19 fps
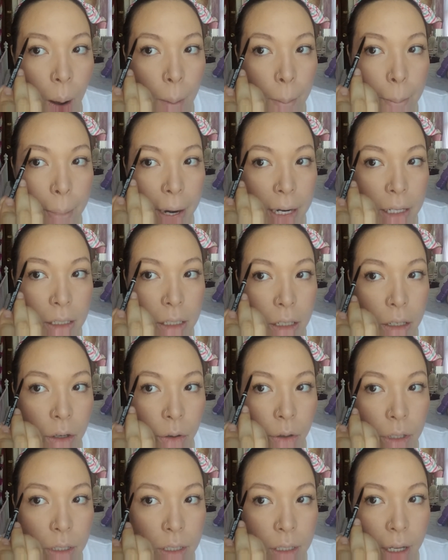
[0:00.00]
But I did
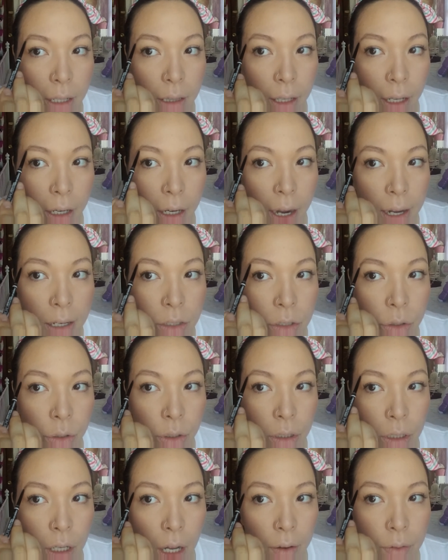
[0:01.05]
notice that castor
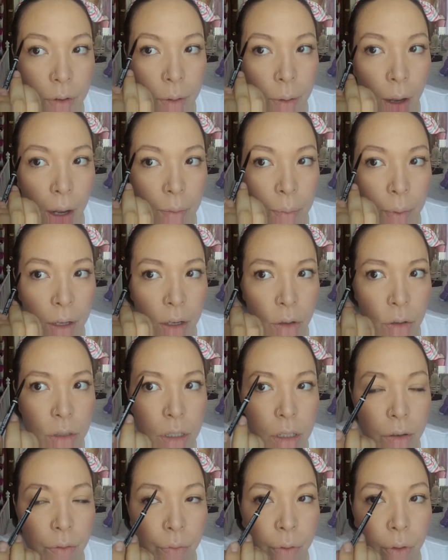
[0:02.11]
oil, I've been using
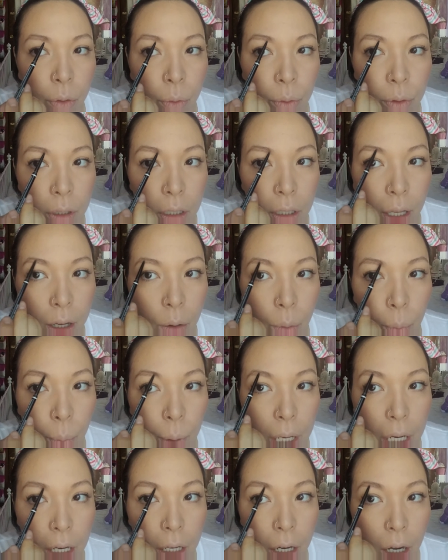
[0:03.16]
it for only like a
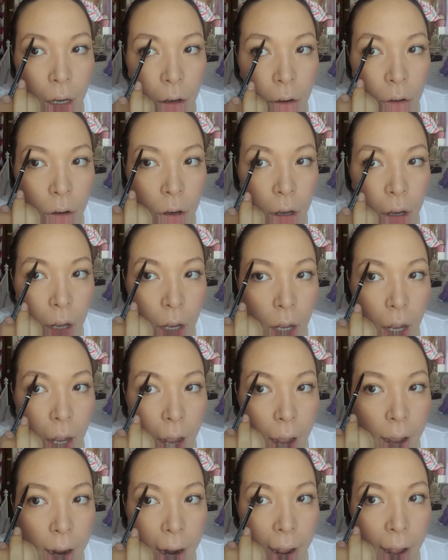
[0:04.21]
week now,
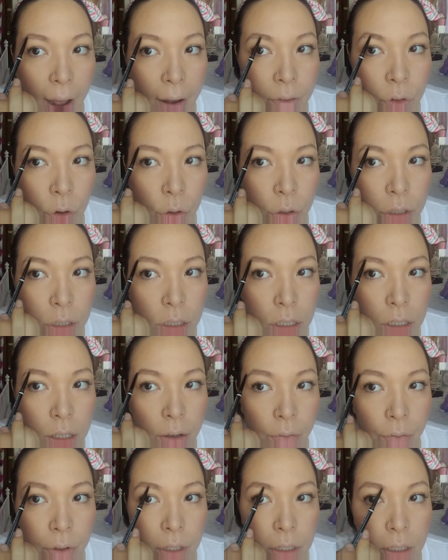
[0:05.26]
and I have noticed a
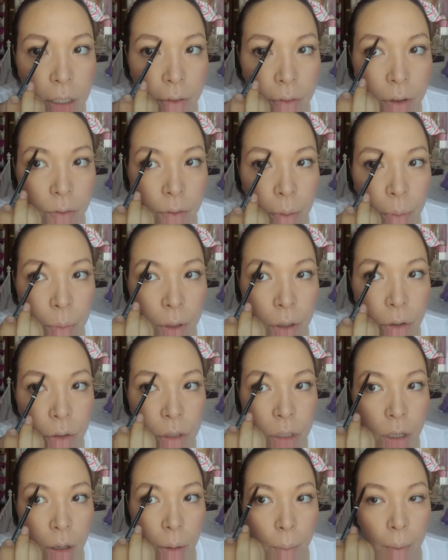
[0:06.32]
difference. I've even been
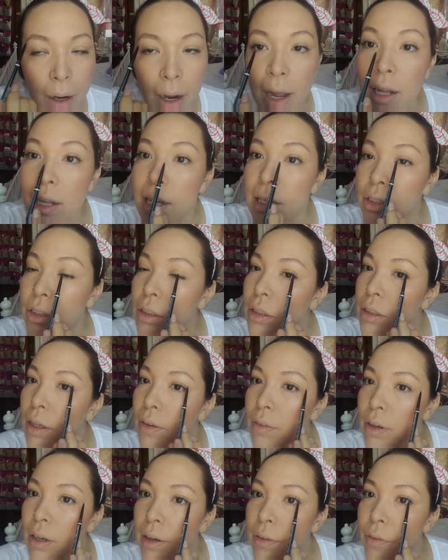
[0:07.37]
using it on my eyelashes.
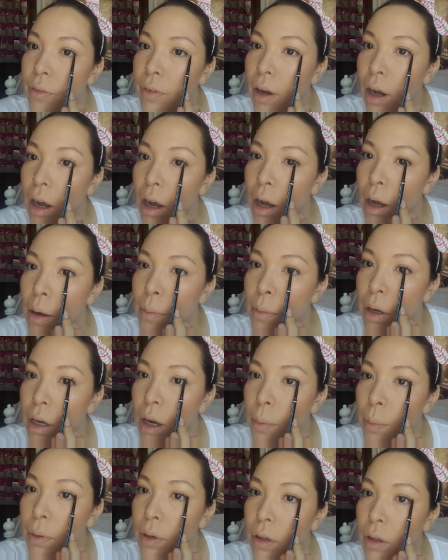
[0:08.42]
Given a
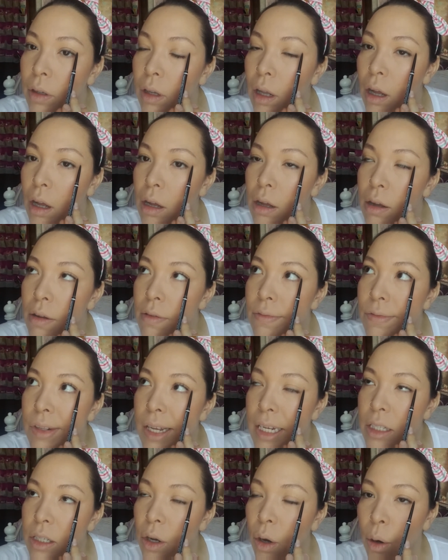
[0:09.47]
couple of
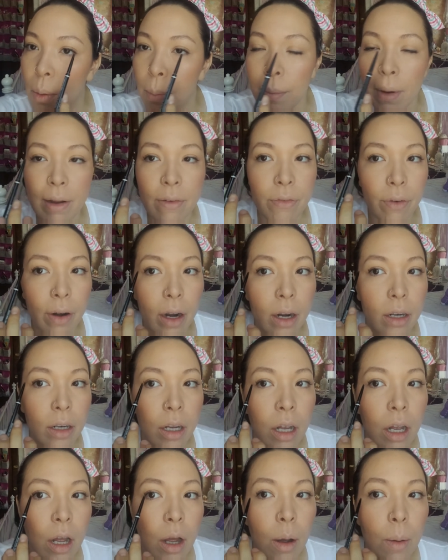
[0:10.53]
days ago, my friend
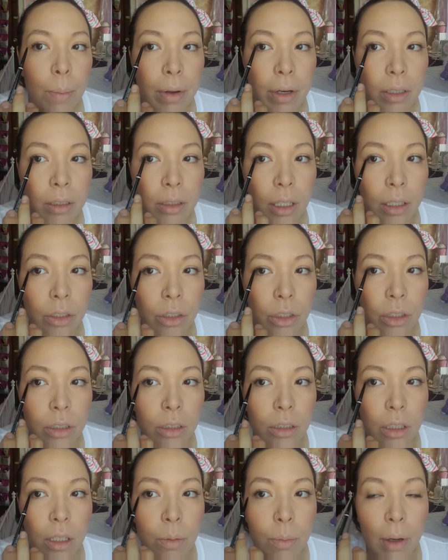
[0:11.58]
put
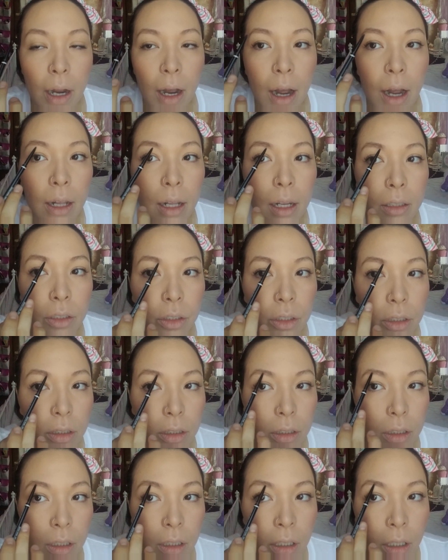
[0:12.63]
extensions in my
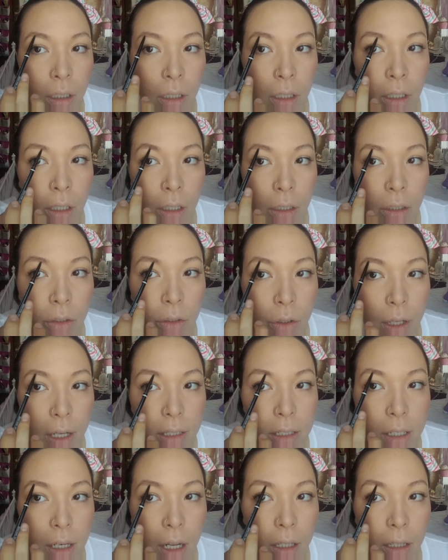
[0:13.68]
eyelashes, So
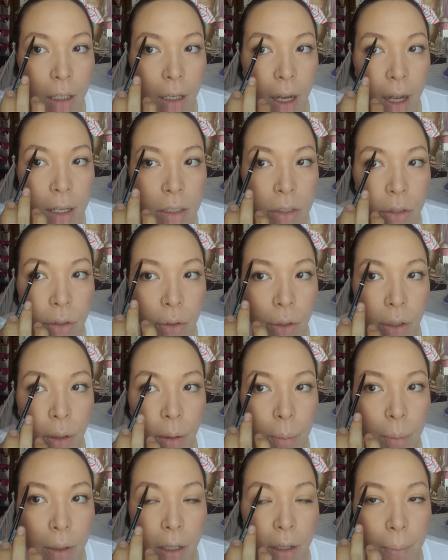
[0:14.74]
that's not the castor oil,
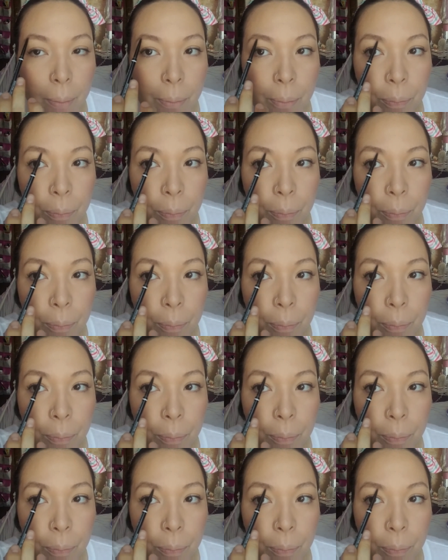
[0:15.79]
but